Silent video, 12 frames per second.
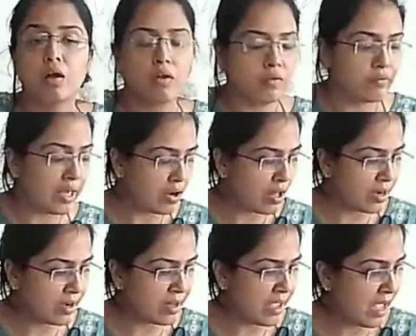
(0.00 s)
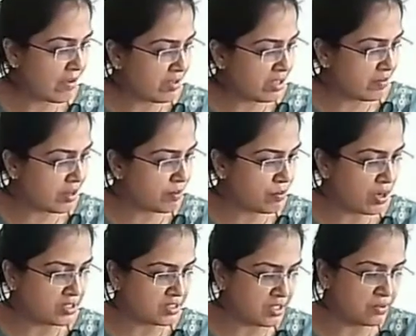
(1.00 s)
We are already having our
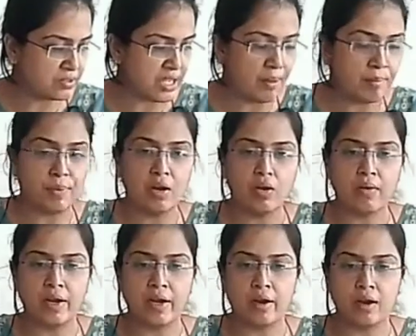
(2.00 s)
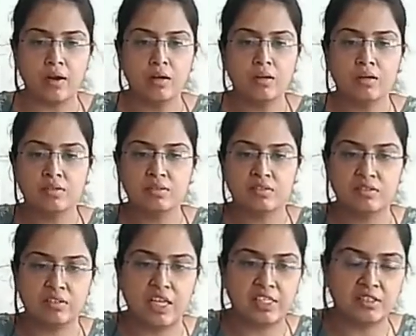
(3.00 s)
positive sample over here.
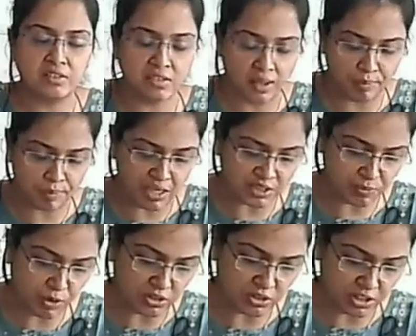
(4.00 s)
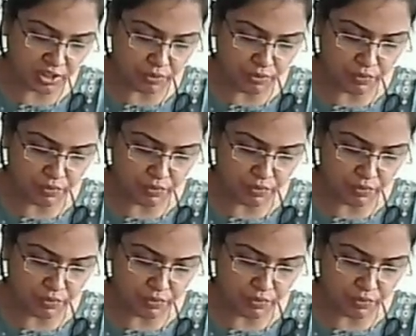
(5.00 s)
Test sample is positive.